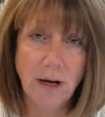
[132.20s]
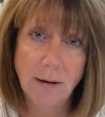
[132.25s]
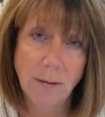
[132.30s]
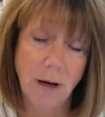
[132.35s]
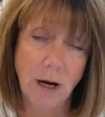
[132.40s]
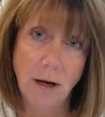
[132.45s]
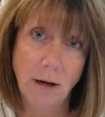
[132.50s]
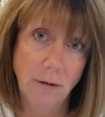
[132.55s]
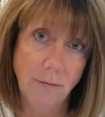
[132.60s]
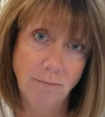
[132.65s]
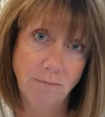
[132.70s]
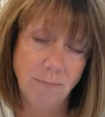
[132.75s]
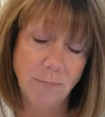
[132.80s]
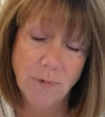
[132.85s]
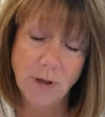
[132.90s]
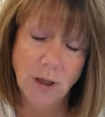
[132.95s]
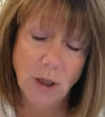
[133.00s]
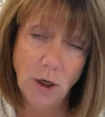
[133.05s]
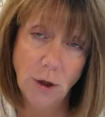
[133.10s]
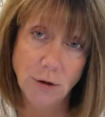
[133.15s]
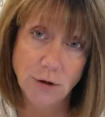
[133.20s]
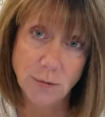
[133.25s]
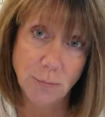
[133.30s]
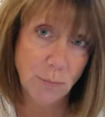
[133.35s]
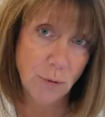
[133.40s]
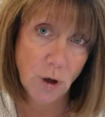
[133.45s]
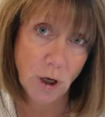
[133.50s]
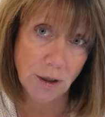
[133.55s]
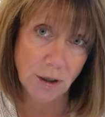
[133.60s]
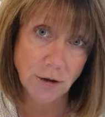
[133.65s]
a large
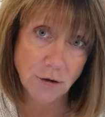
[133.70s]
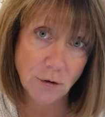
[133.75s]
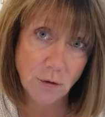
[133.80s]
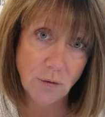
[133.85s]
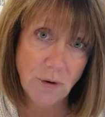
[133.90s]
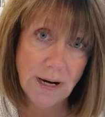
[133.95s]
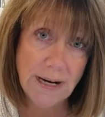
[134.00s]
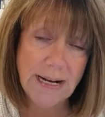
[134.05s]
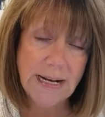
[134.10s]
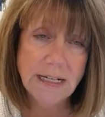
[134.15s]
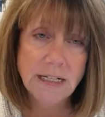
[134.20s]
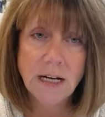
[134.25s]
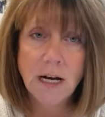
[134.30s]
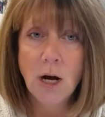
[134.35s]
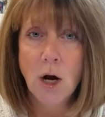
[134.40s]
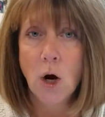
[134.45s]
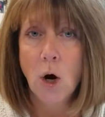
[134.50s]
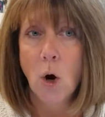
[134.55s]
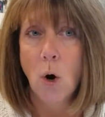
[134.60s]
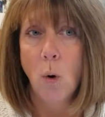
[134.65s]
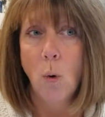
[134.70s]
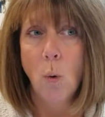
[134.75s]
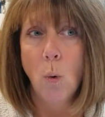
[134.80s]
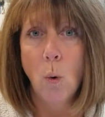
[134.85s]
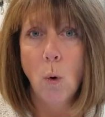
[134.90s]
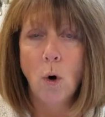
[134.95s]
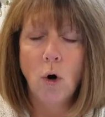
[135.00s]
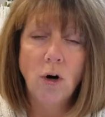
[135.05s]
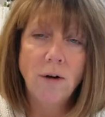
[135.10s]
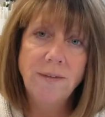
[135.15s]
product credit
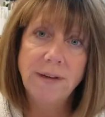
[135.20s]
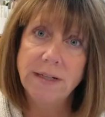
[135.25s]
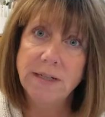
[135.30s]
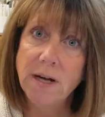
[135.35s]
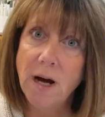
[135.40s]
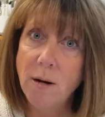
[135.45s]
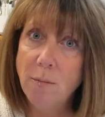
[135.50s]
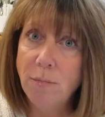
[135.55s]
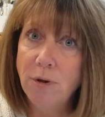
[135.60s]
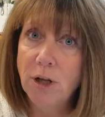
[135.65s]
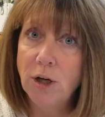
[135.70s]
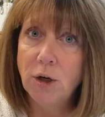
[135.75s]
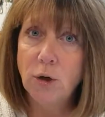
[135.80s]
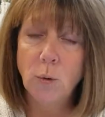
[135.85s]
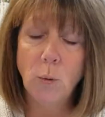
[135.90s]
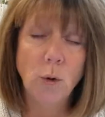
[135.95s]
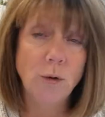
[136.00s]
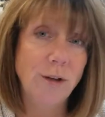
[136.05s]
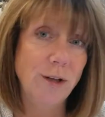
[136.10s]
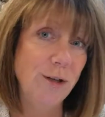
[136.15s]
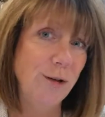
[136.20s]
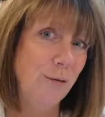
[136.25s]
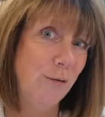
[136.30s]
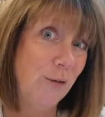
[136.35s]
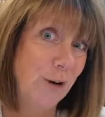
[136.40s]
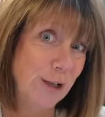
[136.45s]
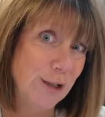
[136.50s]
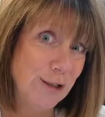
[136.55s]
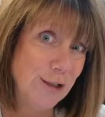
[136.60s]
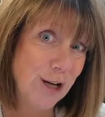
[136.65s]
or the tumbler or the new
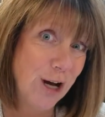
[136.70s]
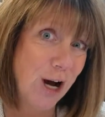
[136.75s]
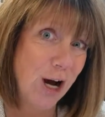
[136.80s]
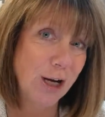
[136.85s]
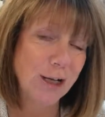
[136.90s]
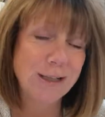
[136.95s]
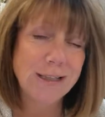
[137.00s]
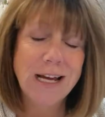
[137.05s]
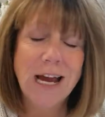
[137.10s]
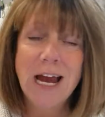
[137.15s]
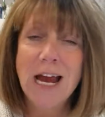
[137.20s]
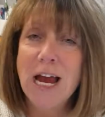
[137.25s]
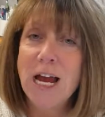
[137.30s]
fun socks,